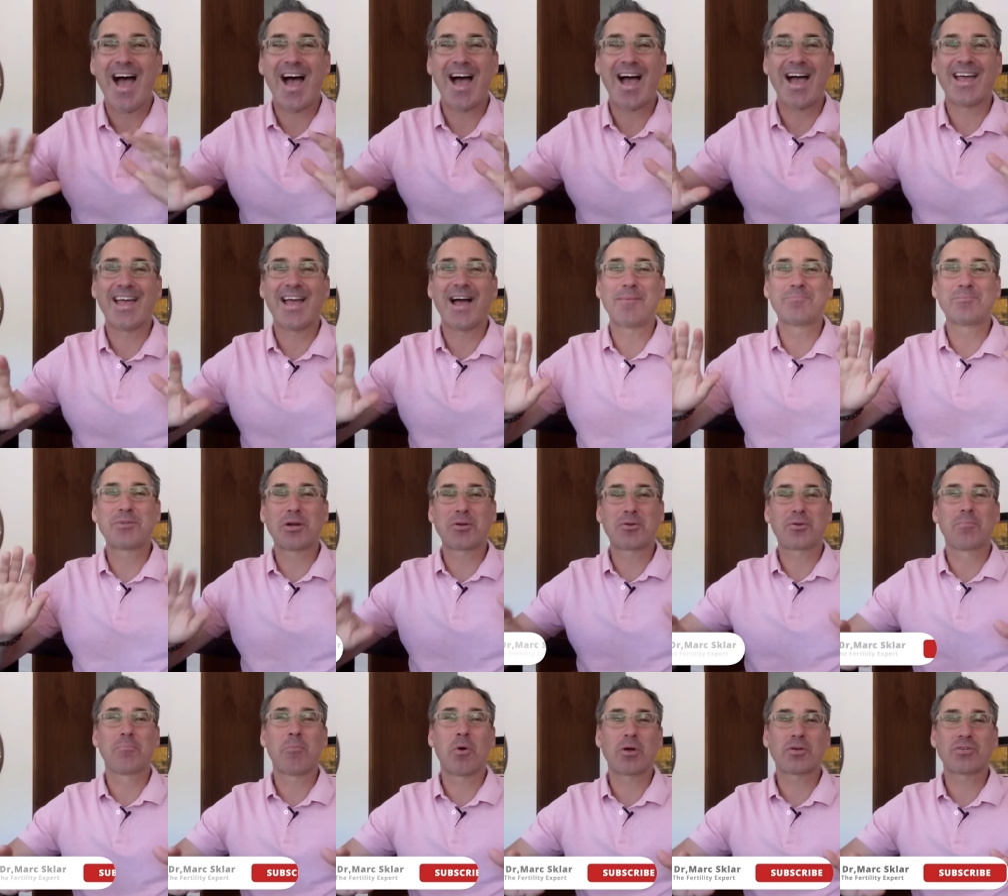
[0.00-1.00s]
Hi, I'm Dr.
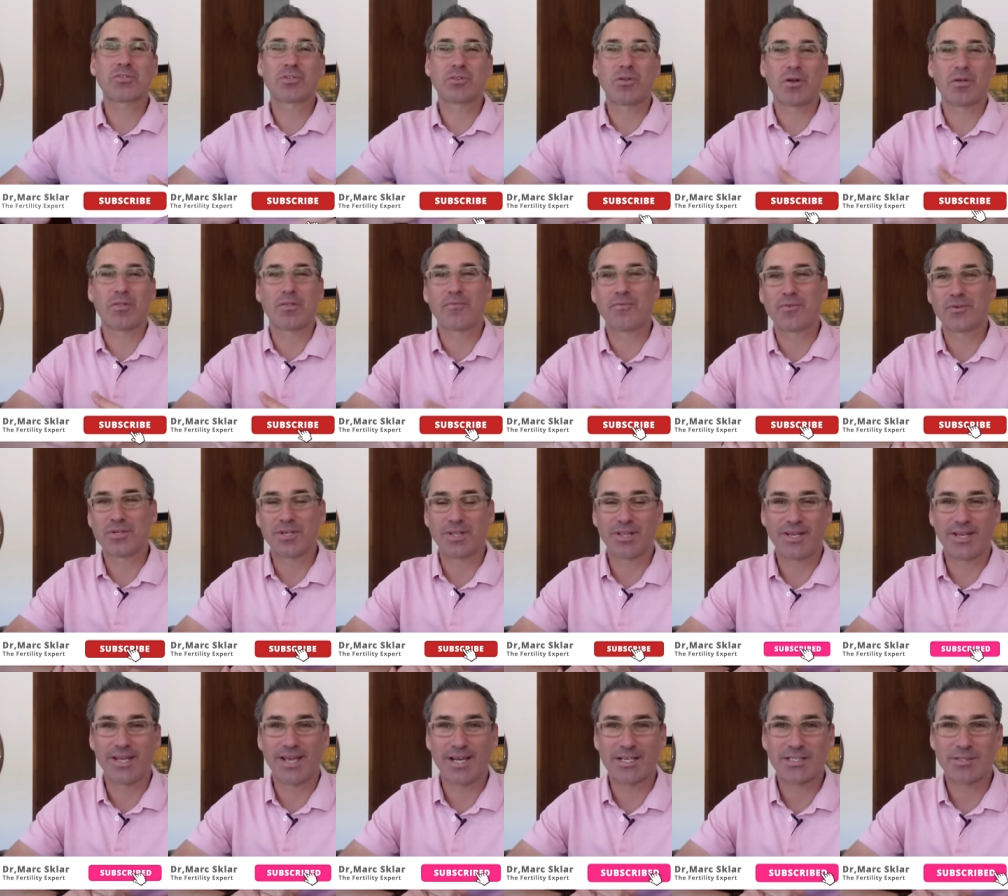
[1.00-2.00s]
Marc Sklar, the
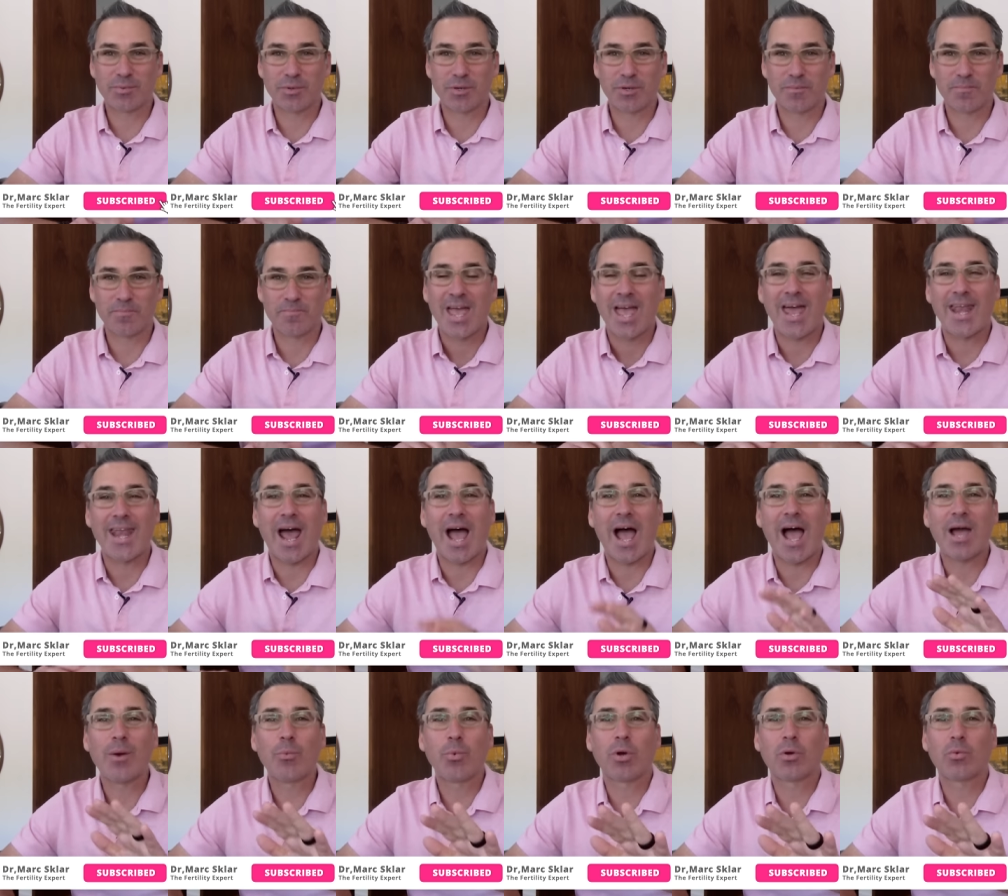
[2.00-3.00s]
fertility expert, and
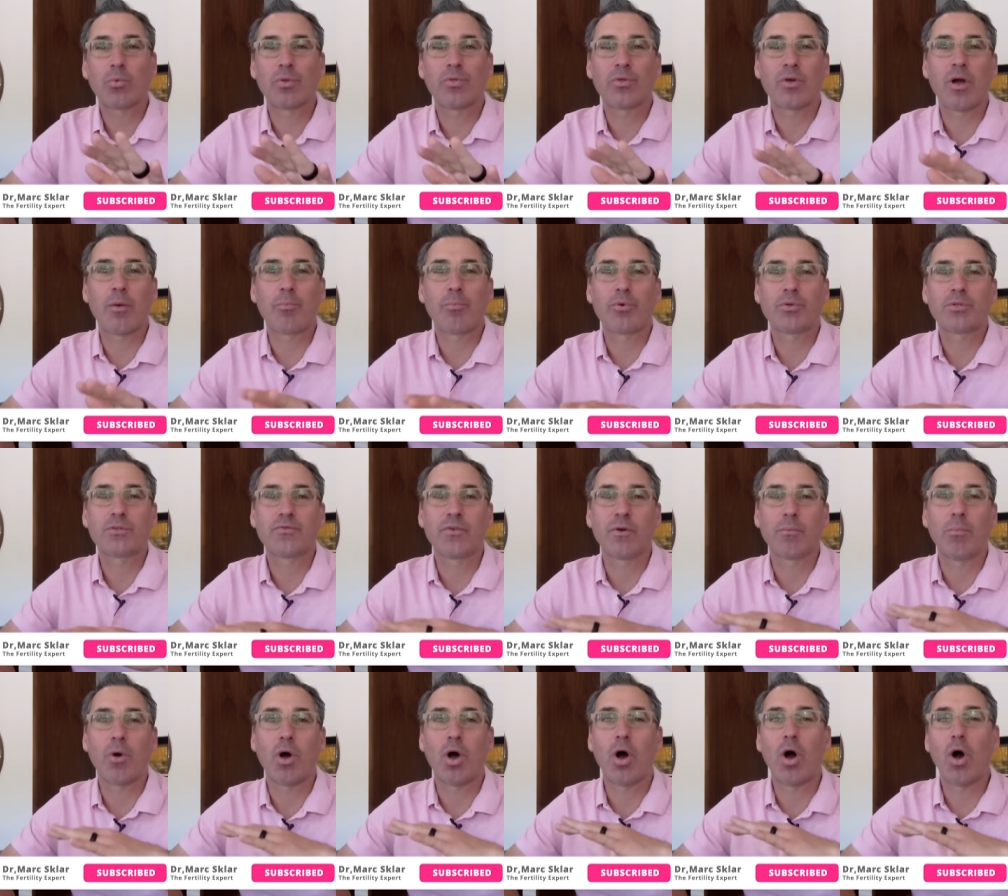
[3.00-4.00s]
I work with couples
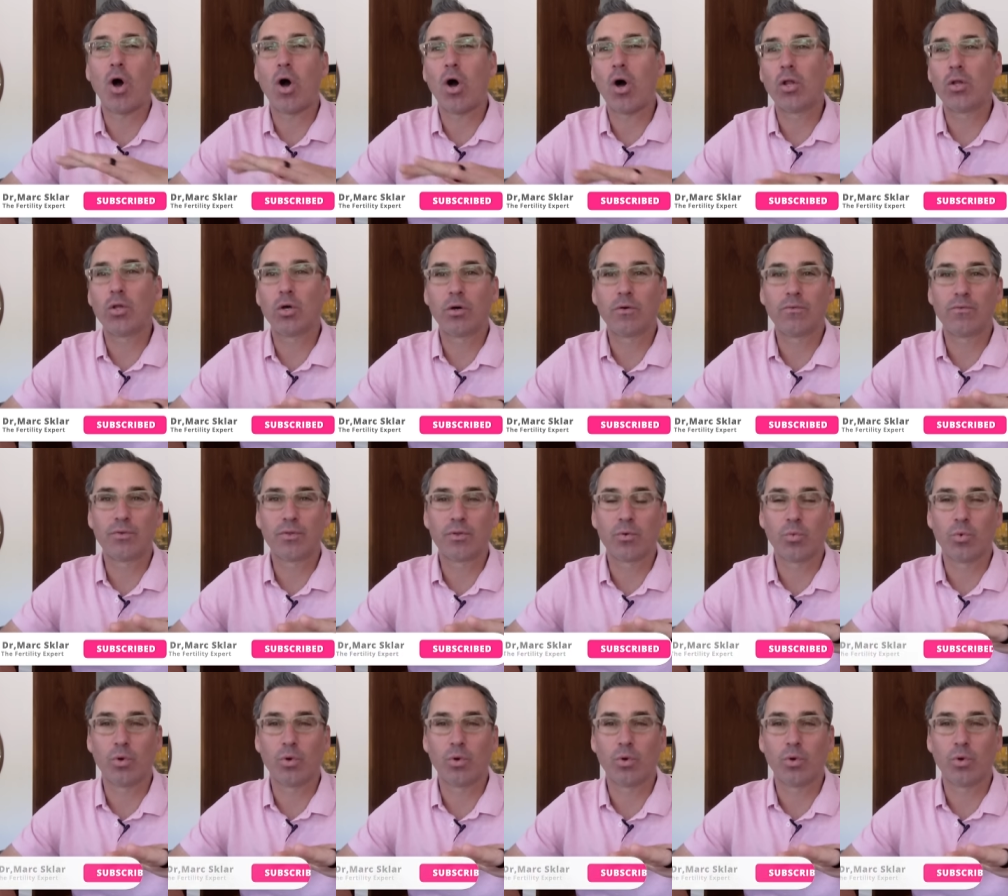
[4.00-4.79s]
from all over the